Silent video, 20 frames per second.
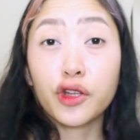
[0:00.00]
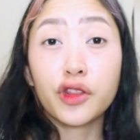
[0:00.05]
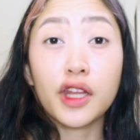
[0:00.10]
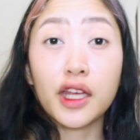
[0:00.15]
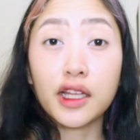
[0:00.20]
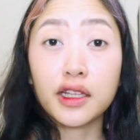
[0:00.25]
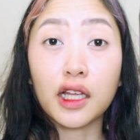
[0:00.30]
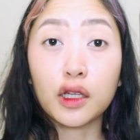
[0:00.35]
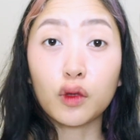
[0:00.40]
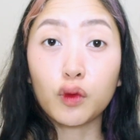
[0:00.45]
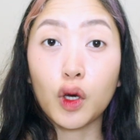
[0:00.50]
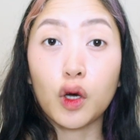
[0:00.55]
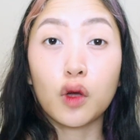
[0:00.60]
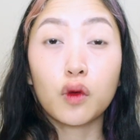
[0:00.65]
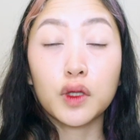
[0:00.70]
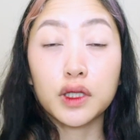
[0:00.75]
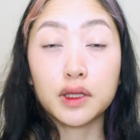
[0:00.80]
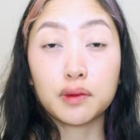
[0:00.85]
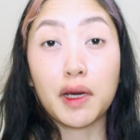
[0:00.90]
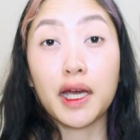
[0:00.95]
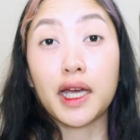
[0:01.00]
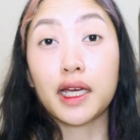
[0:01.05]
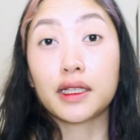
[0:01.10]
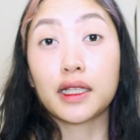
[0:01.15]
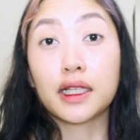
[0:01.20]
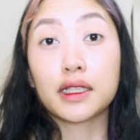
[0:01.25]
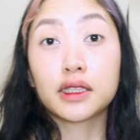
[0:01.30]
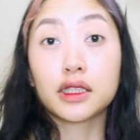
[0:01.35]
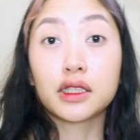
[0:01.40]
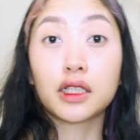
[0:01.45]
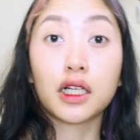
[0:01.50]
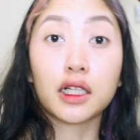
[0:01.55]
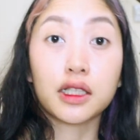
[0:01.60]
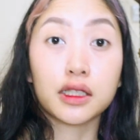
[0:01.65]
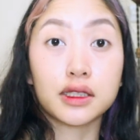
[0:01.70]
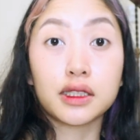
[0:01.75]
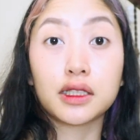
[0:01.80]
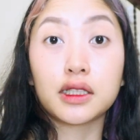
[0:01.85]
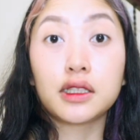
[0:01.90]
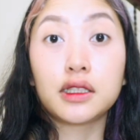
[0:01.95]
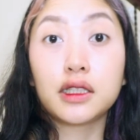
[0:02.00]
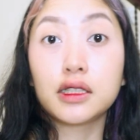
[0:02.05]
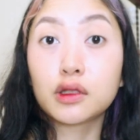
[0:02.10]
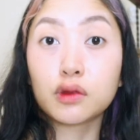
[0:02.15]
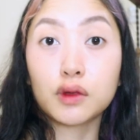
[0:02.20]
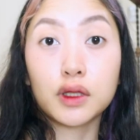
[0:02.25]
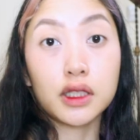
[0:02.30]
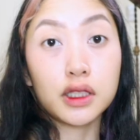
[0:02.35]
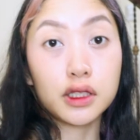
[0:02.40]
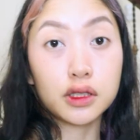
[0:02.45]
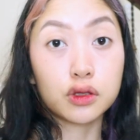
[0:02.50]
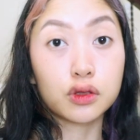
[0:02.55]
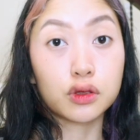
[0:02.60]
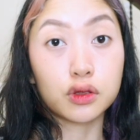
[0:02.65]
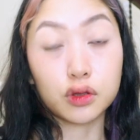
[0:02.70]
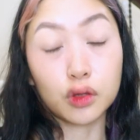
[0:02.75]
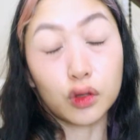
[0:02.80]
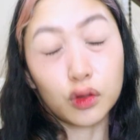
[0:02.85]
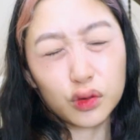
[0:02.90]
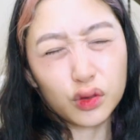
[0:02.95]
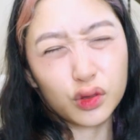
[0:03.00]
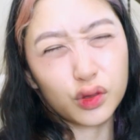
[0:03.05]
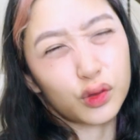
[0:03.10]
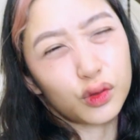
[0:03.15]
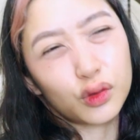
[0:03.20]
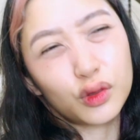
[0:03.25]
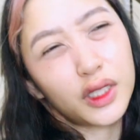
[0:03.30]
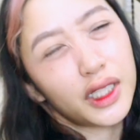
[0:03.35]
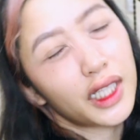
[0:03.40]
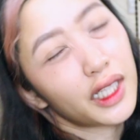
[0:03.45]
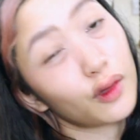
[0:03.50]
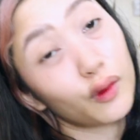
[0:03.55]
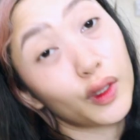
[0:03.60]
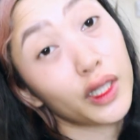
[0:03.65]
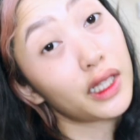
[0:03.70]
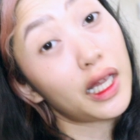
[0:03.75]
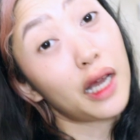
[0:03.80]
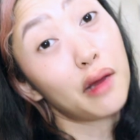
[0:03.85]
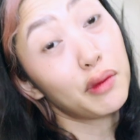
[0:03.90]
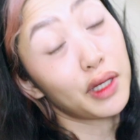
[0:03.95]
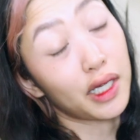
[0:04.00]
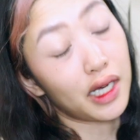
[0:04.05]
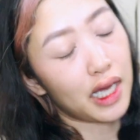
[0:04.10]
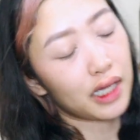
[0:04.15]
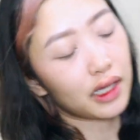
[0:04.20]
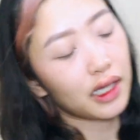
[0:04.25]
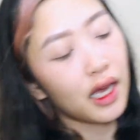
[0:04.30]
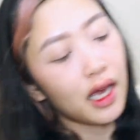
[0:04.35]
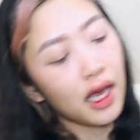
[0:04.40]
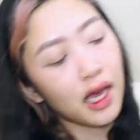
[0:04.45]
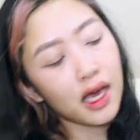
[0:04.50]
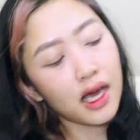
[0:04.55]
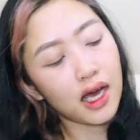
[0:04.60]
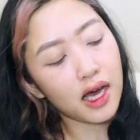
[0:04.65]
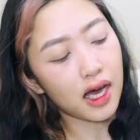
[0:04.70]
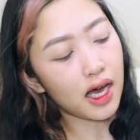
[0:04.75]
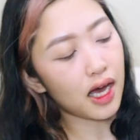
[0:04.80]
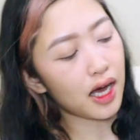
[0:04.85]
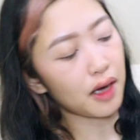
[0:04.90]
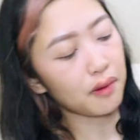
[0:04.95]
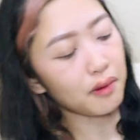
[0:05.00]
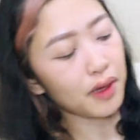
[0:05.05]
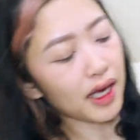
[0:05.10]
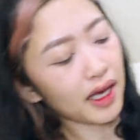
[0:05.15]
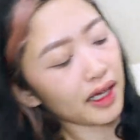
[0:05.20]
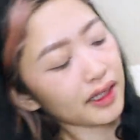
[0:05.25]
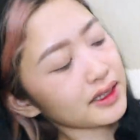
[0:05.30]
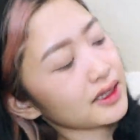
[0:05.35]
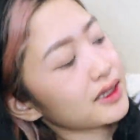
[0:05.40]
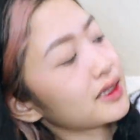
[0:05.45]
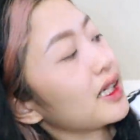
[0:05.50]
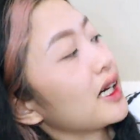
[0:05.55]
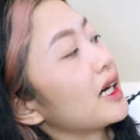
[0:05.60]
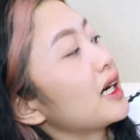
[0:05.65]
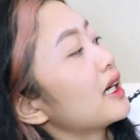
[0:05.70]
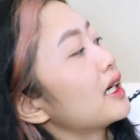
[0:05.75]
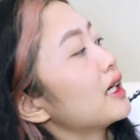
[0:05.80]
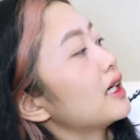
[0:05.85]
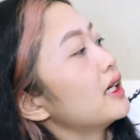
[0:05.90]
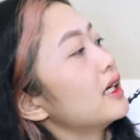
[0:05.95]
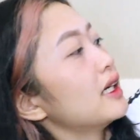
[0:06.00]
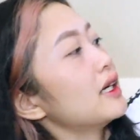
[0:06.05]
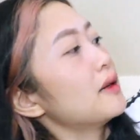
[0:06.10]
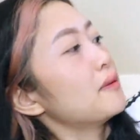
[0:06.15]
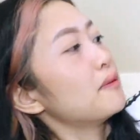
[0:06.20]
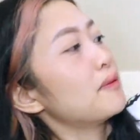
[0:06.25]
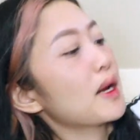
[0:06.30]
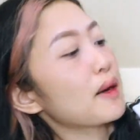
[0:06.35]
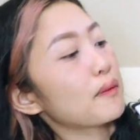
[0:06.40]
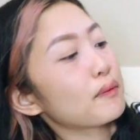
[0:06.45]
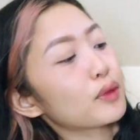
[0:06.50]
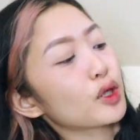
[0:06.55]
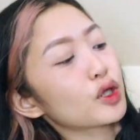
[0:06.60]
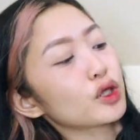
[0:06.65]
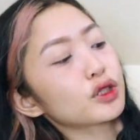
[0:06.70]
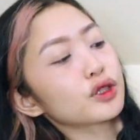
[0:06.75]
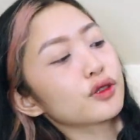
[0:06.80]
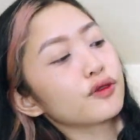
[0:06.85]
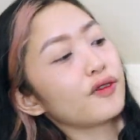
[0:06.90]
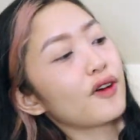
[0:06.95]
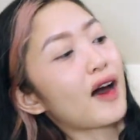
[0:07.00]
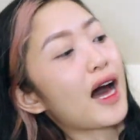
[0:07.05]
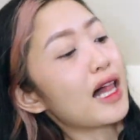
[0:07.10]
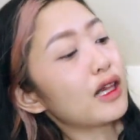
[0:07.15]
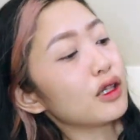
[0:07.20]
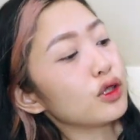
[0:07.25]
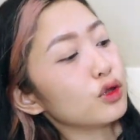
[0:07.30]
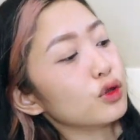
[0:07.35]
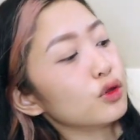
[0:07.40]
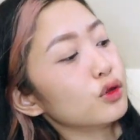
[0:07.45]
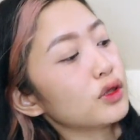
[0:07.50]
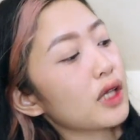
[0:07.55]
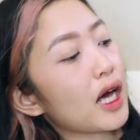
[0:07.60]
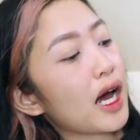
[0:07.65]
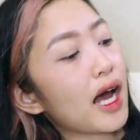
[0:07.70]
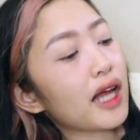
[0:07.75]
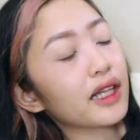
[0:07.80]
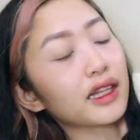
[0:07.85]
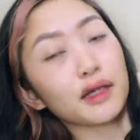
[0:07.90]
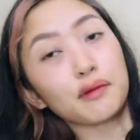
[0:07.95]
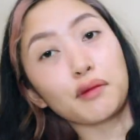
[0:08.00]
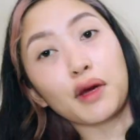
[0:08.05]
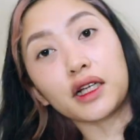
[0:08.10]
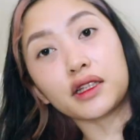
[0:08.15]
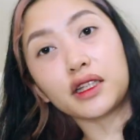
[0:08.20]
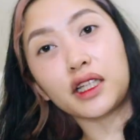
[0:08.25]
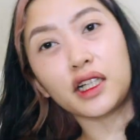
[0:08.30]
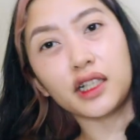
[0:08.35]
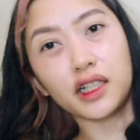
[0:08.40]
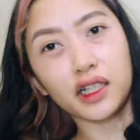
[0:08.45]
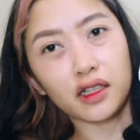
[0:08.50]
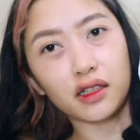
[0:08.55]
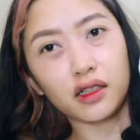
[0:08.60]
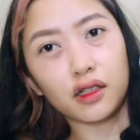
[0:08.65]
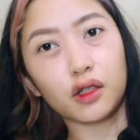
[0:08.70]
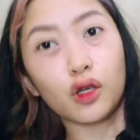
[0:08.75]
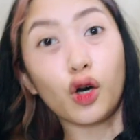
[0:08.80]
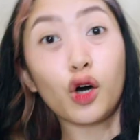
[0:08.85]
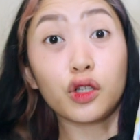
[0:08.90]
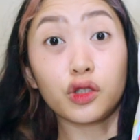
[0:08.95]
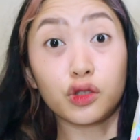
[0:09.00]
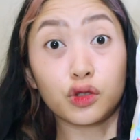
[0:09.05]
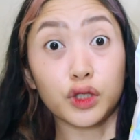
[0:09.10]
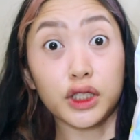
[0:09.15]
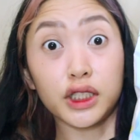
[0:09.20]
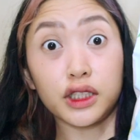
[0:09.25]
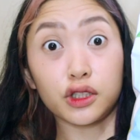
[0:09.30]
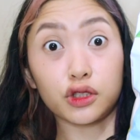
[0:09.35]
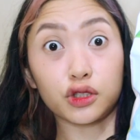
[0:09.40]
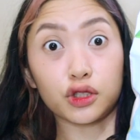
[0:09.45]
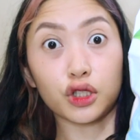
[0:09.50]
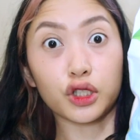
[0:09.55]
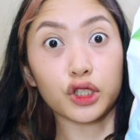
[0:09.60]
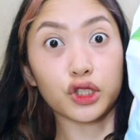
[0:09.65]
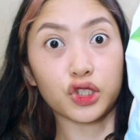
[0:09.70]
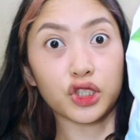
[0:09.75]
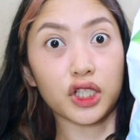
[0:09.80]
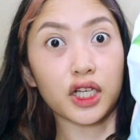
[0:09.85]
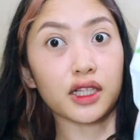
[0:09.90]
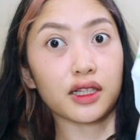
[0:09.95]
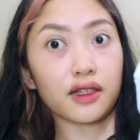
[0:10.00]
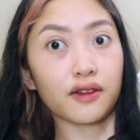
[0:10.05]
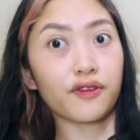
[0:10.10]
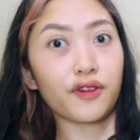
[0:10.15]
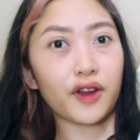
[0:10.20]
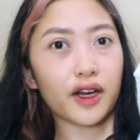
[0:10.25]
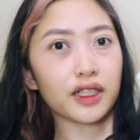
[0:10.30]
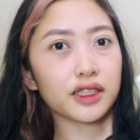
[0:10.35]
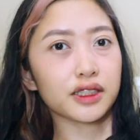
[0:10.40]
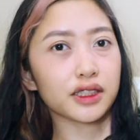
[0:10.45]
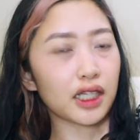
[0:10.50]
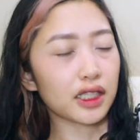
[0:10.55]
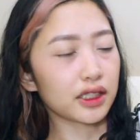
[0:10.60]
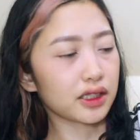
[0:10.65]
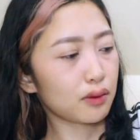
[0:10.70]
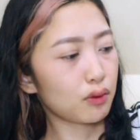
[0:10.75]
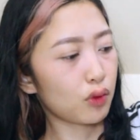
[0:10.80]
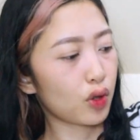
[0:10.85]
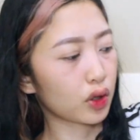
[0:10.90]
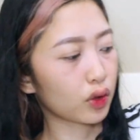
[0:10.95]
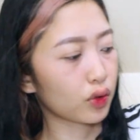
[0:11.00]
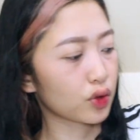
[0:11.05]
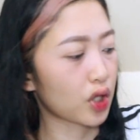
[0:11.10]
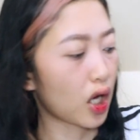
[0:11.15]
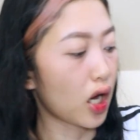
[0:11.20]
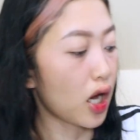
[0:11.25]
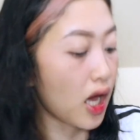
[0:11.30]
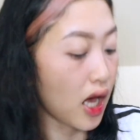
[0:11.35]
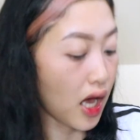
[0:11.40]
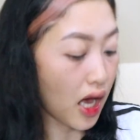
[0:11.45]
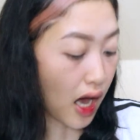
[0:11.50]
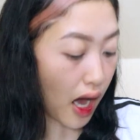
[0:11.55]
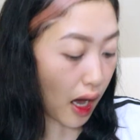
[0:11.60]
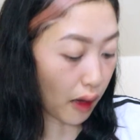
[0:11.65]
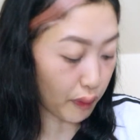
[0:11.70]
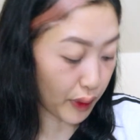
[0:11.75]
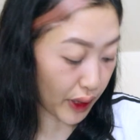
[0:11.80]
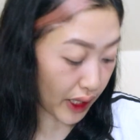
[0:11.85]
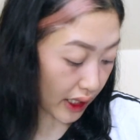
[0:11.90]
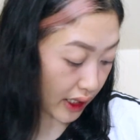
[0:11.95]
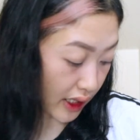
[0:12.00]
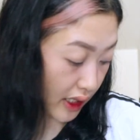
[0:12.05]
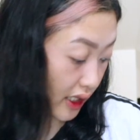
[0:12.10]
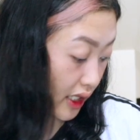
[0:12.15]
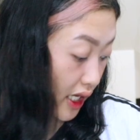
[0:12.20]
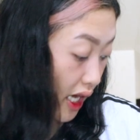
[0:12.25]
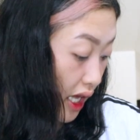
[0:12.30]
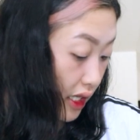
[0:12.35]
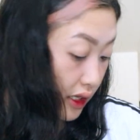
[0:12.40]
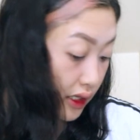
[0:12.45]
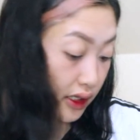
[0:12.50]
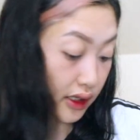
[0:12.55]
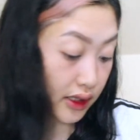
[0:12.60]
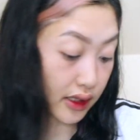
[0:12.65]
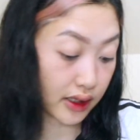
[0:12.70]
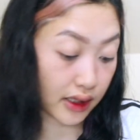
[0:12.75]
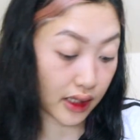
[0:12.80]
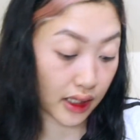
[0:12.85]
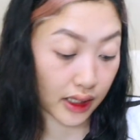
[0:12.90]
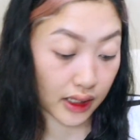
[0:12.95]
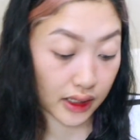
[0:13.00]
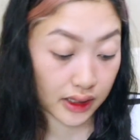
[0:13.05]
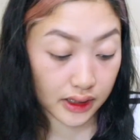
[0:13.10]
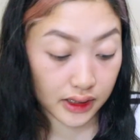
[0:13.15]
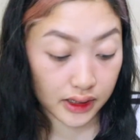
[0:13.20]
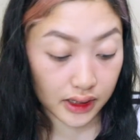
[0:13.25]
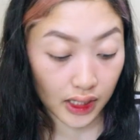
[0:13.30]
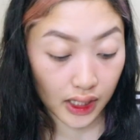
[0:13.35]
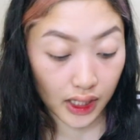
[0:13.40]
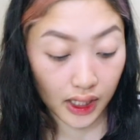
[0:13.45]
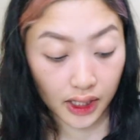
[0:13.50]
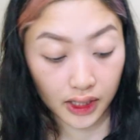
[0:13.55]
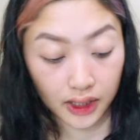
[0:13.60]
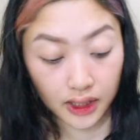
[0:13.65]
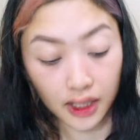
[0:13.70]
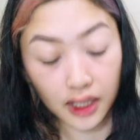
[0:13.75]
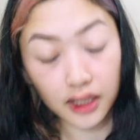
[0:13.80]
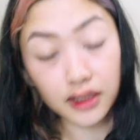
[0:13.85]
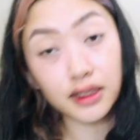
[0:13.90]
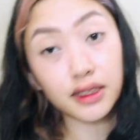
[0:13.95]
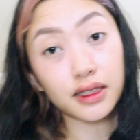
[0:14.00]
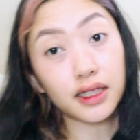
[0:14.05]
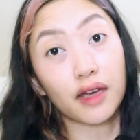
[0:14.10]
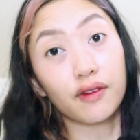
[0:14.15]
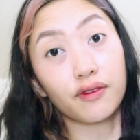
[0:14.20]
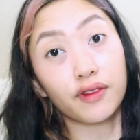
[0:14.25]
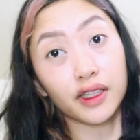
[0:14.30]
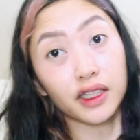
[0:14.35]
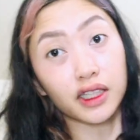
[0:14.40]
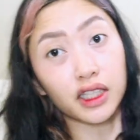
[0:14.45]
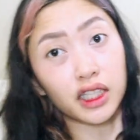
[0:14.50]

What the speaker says: thing that we always buy at S&R, kasi this one is so sulit, wait lang, bigat, is the Members Value na antibacterial laundry detergent. In fairness, guys, ang buhat ko siya. Ang bigat niya, this is in a 7